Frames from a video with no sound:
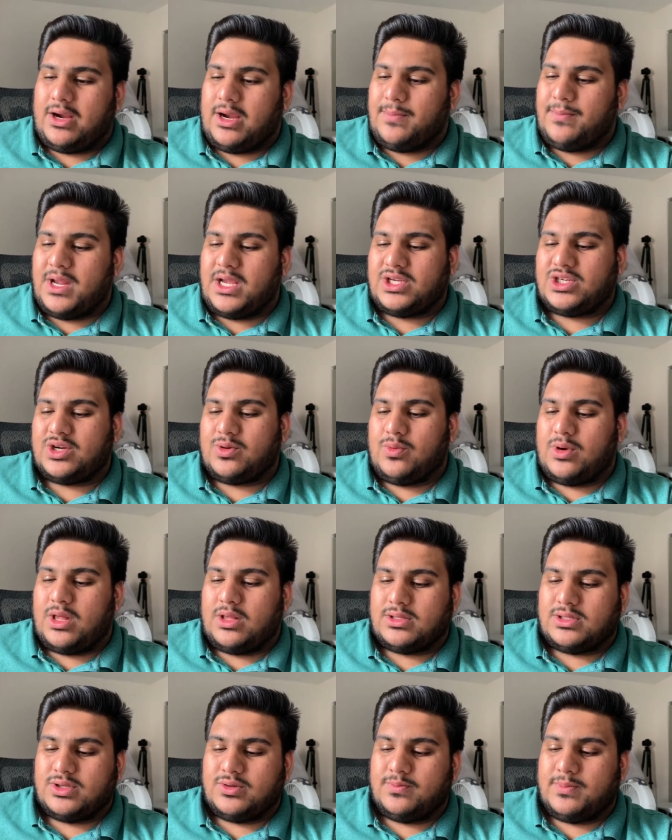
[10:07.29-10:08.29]
I'm not sure what I'll
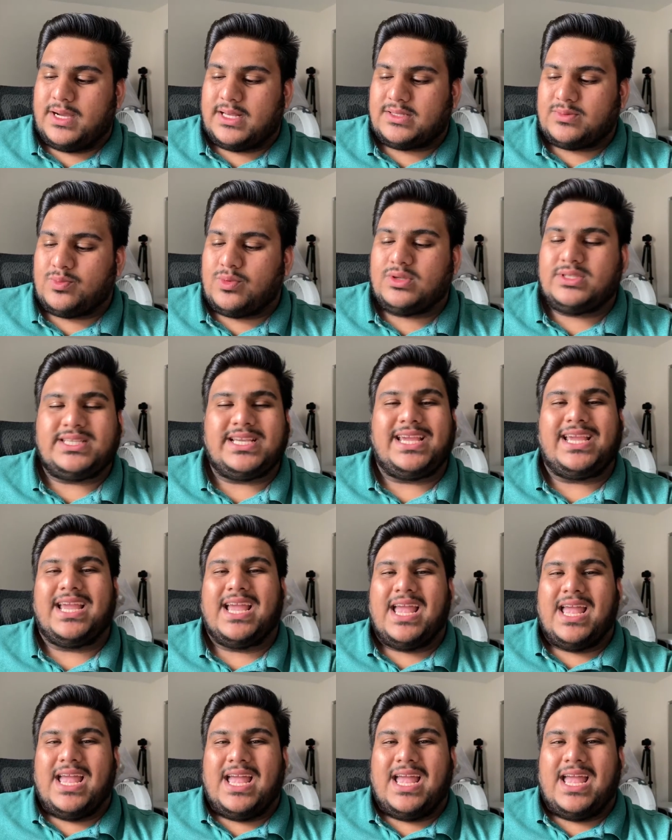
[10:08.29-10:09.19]
do, but we'll see